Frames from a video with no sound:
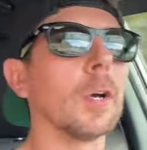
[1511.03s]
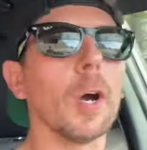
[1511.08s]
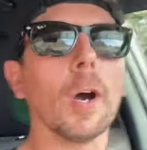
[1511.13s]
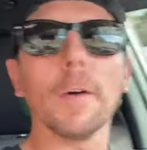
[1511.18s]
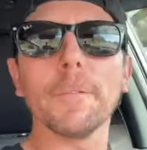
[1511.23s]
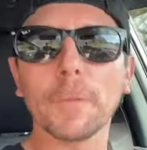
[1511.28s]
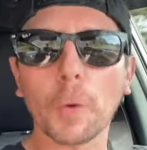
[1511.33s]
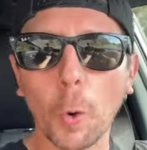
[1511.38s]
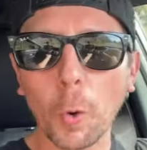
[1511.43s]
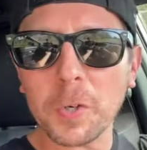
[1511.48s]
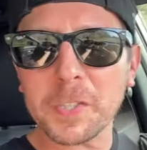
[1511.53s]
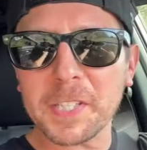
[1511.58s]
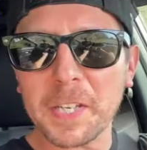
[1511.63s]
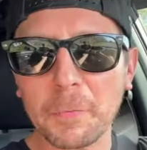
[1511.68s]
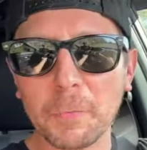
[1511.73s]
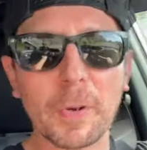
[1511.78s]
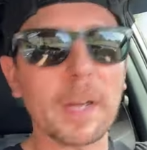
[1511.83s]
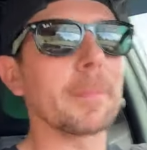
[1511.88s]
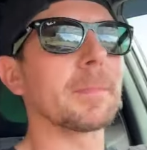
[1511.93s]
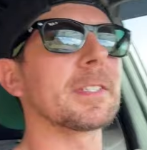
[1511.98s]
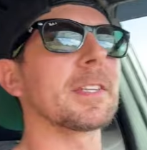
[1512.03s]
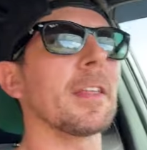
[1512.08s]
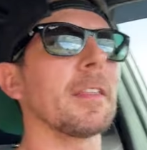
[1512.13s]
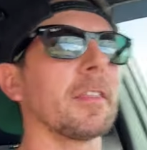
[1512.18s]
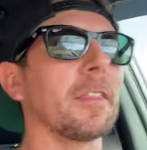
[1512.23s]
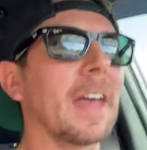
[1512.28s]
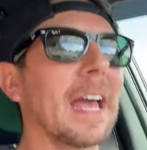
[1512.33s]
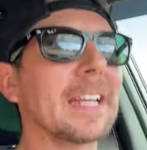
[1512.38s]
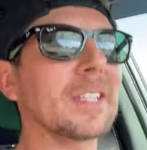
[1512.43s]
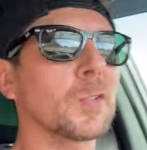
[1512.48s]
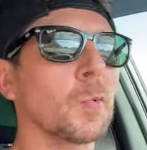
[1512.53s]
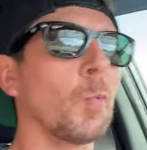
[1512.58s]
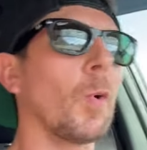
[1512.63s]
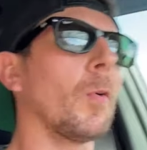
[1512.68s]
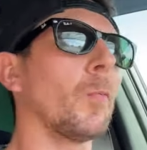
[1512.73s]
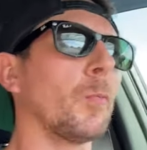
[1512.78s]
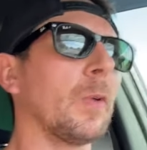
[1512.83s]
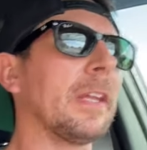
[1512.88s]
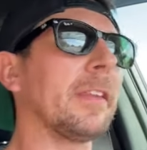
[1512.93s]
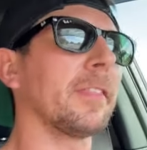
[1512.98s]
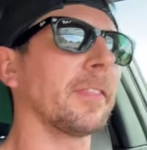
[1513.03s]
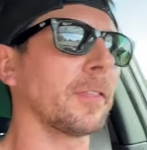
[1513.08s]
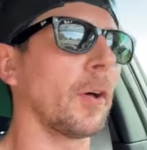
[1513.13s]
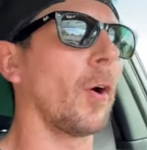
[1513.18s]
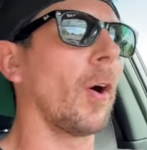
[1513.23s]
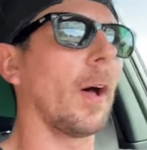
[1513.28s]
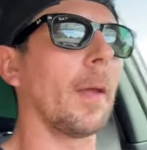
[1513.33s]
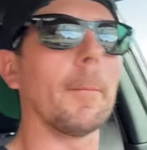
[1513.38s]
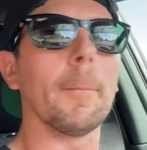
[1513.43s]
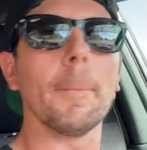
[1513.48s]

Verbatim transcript: Of course it rips, that's what we thought.